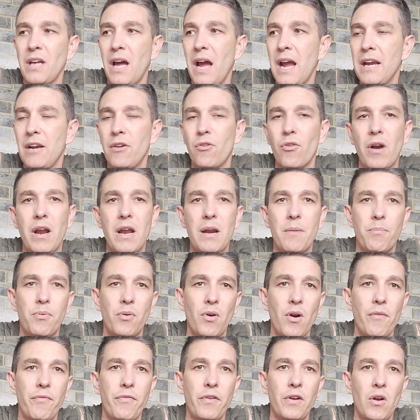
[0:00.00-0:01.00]
to eight grand
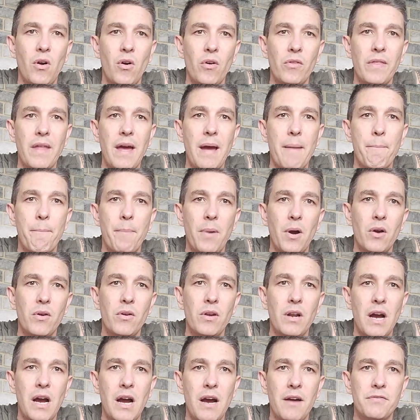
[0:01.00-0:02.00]
profit on that
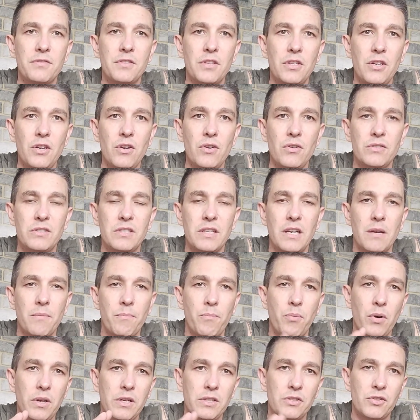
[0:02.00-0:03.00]
boat after using it
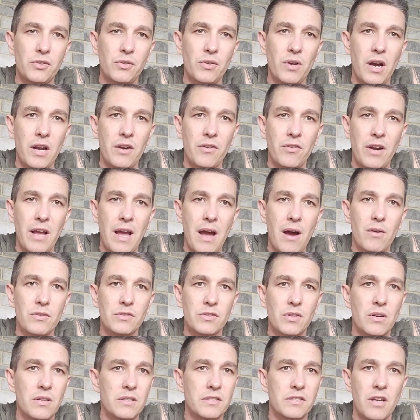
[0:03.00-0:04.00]
and putting 200
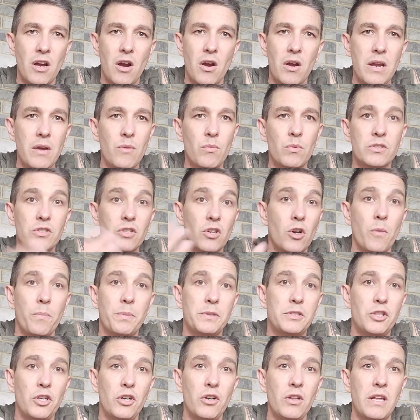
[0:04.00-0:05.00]
hours on it. So it was an
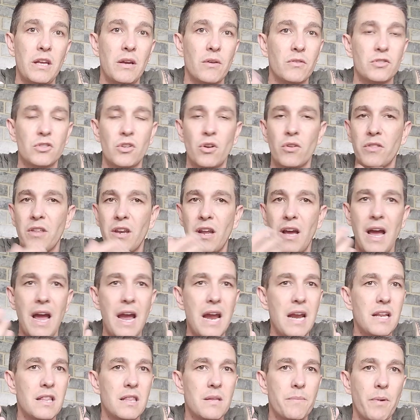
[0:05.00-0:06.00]
opportunity. It was not that I
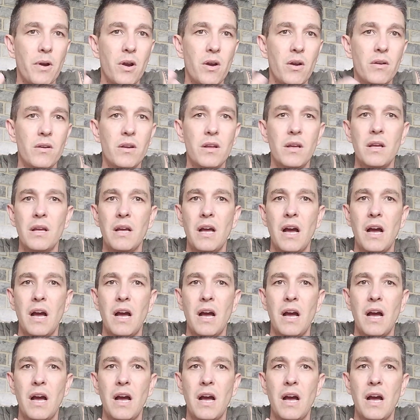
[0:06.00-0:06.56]
hated the boat.